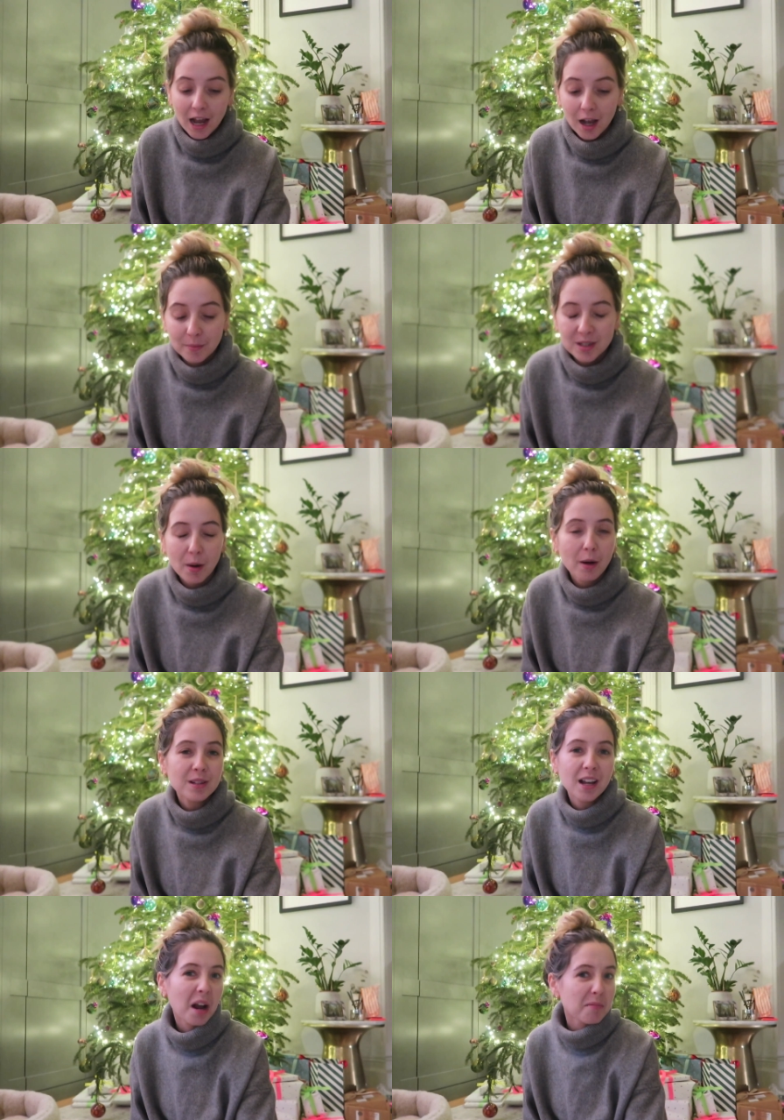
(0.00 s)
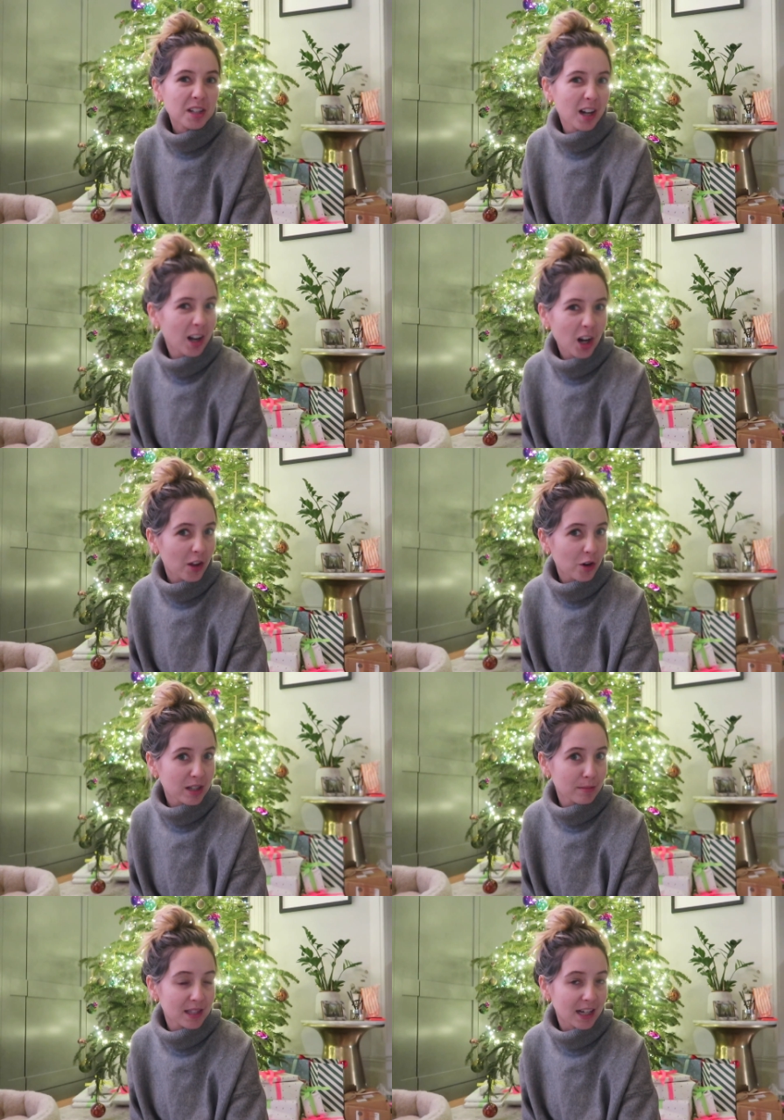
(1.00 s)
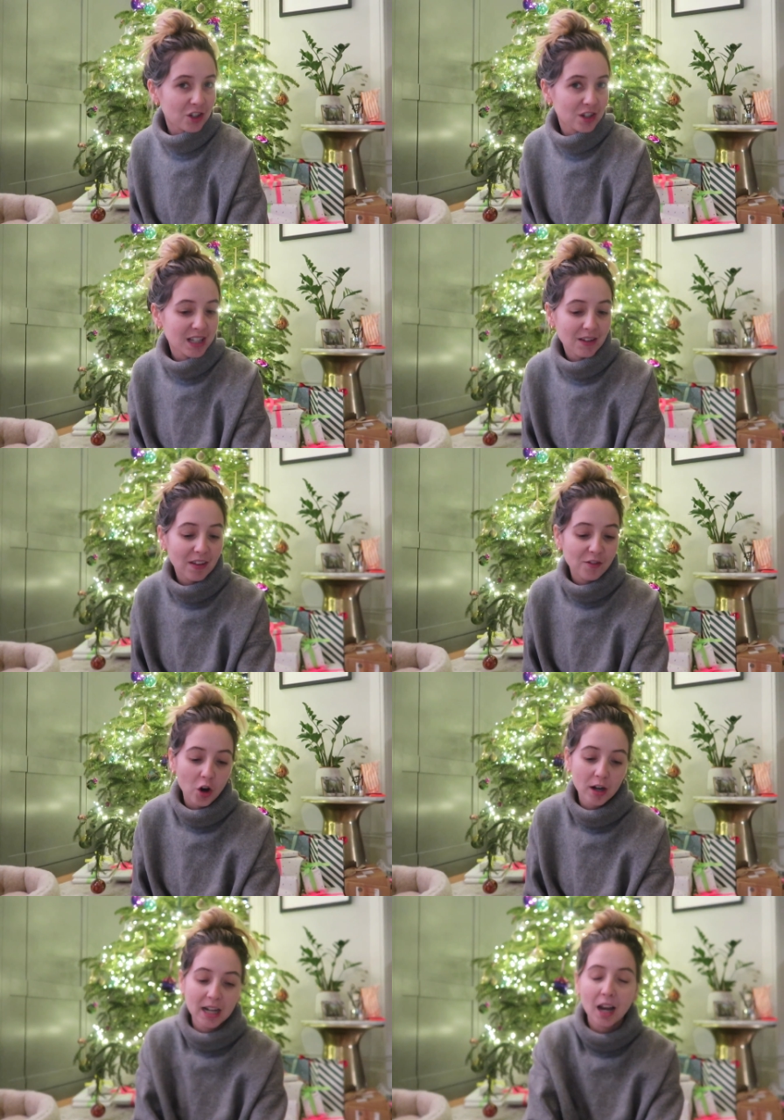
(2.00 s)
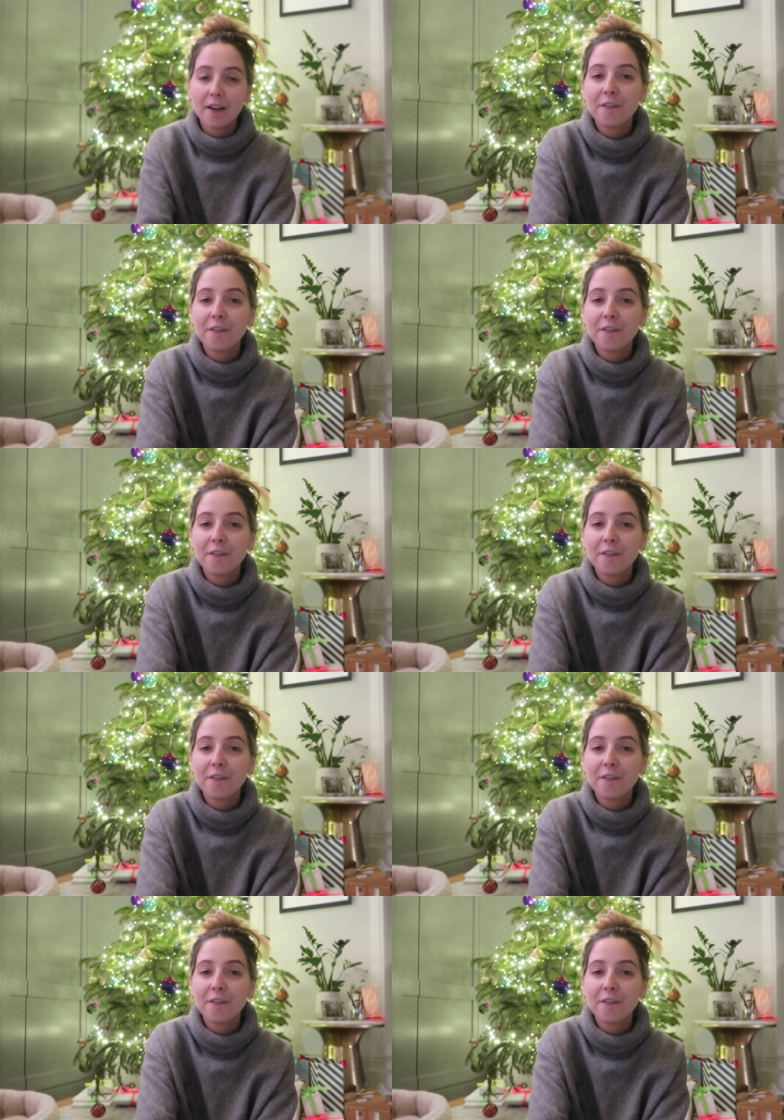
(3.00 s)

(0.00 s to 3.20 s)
um, so I was like, I'm just gonna look at the Christmas section and see if they've got any like